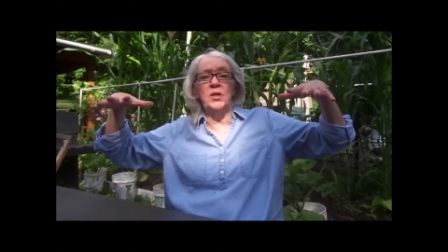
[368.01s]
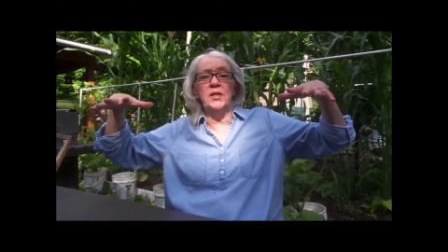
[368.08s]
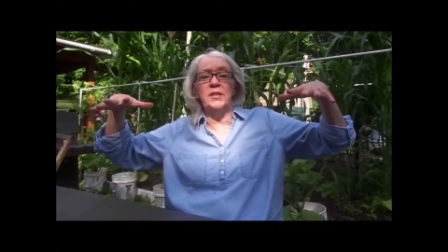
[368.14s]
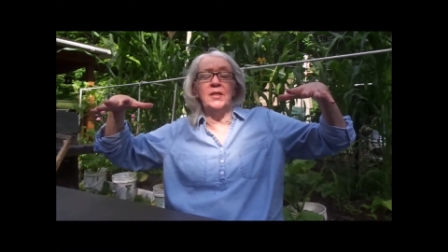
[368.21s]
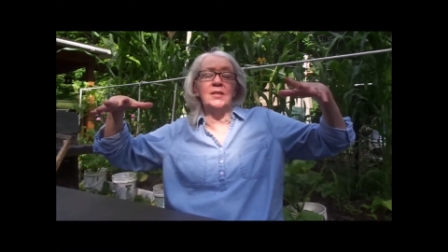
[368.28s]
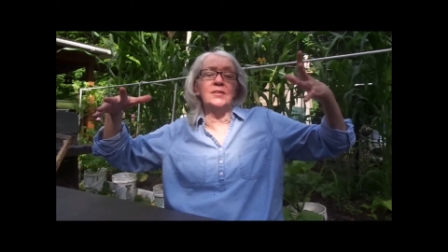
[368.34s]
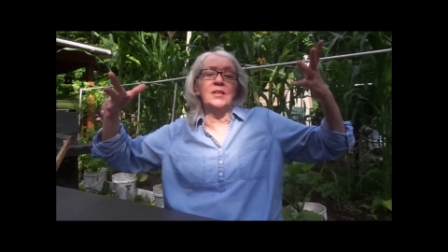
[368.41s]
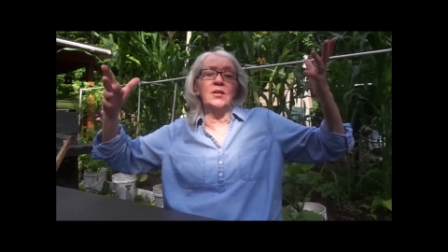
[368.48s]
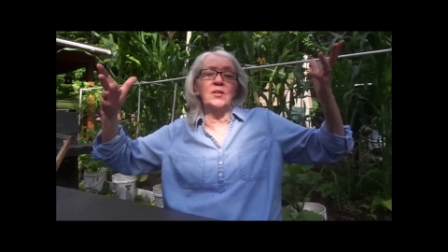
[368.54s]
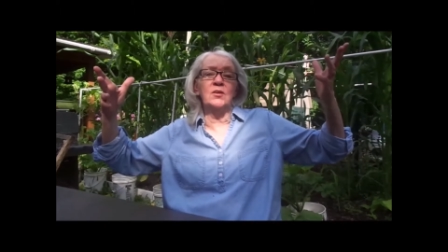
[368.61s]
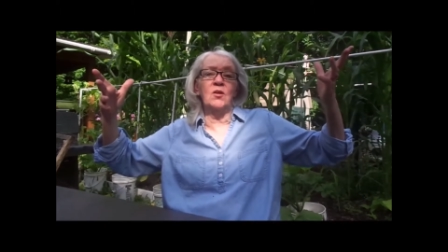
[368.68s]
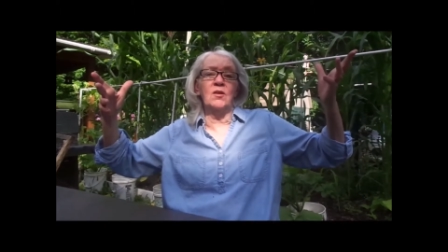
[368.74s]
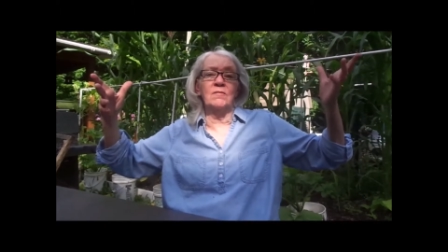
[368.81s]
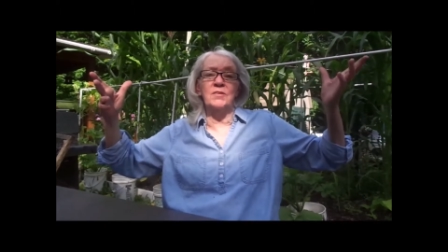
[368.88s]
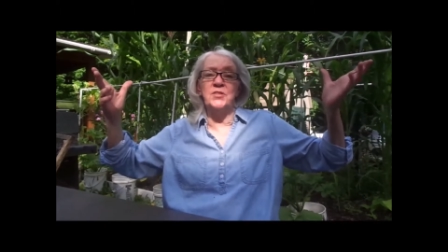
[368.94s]
and that's how they
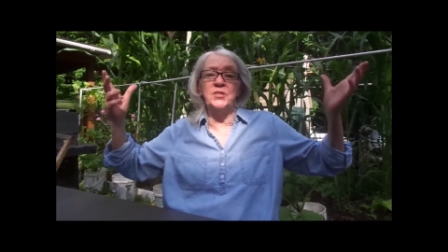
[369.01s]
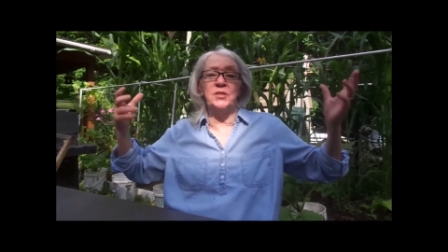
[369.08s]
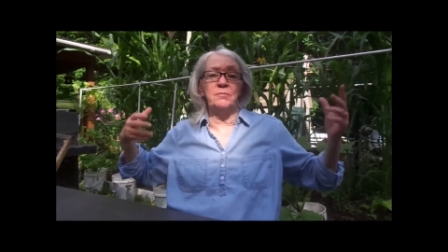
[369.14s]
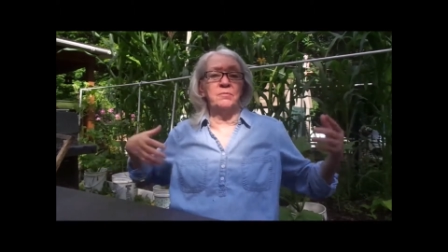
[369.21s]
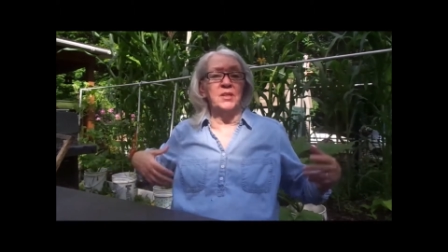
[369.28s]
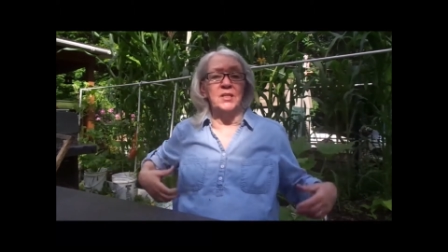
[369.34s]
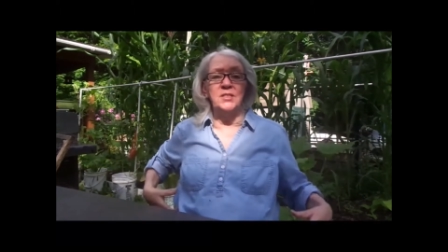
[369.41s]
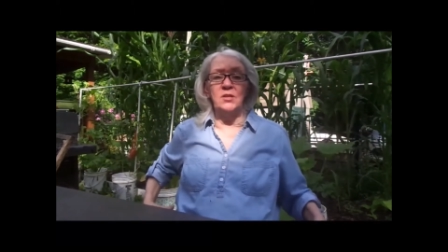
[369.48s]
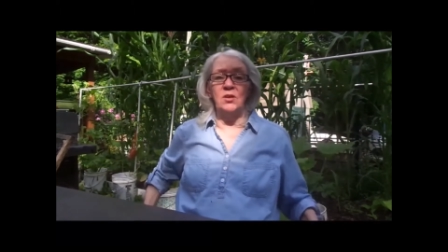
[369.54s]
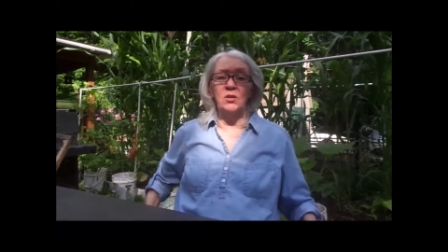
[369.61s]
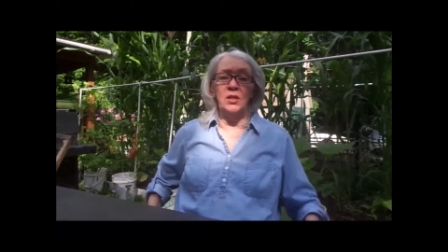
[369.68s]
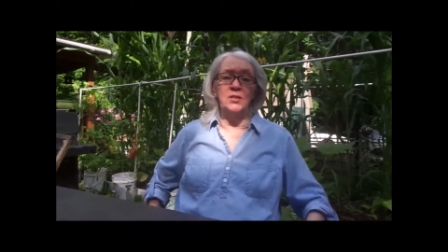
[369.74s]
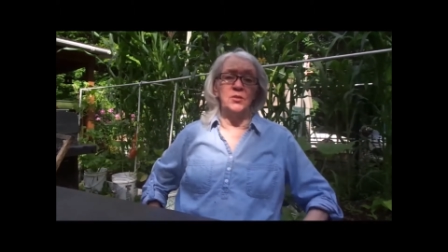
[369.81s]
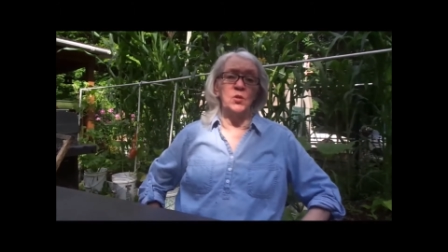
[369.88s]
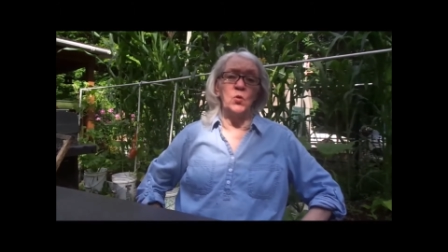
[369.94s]
harvest them. That's all
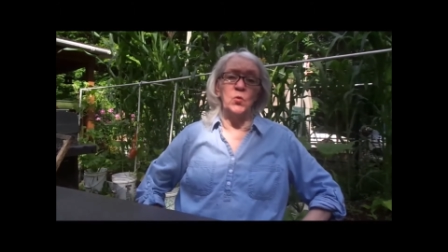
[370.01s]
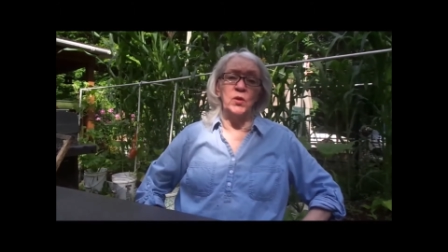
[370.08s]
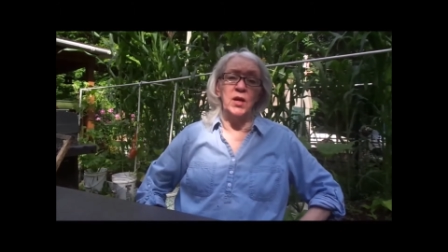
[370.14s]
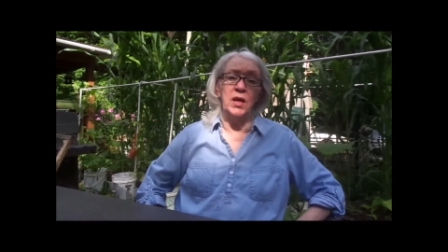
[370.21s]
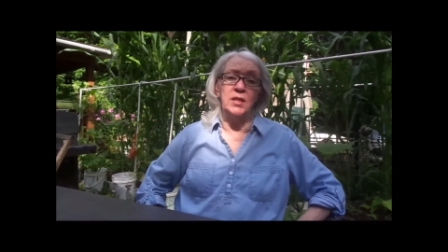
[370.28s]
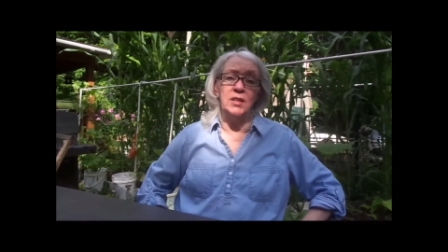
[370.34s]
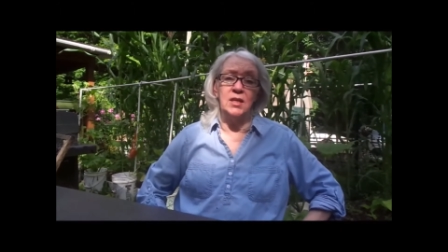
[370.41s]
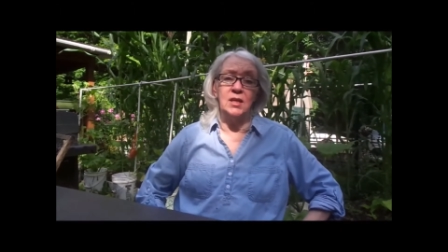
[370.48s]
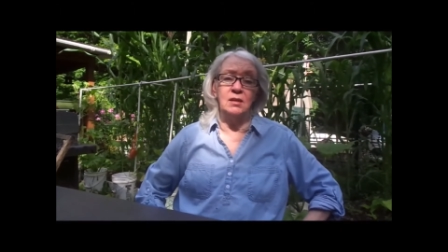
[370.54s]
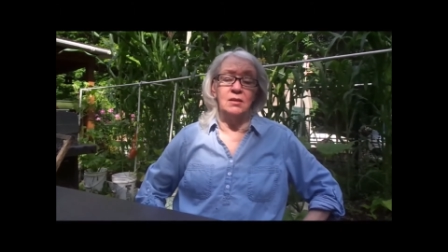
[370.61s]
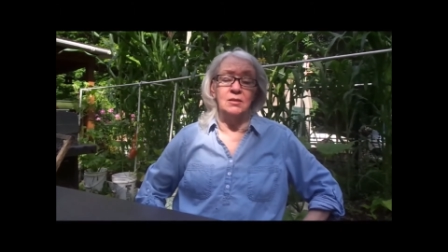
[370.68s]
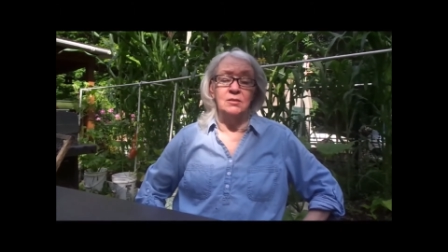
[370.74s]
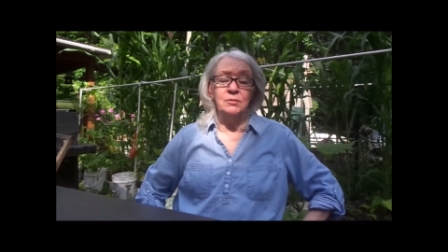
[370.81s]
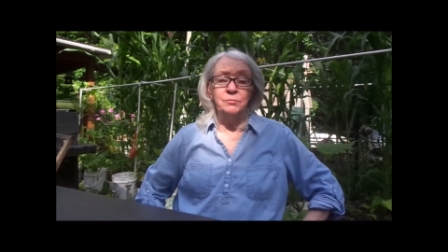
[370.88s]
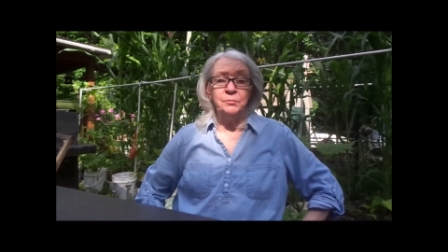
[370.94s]
that's going on there.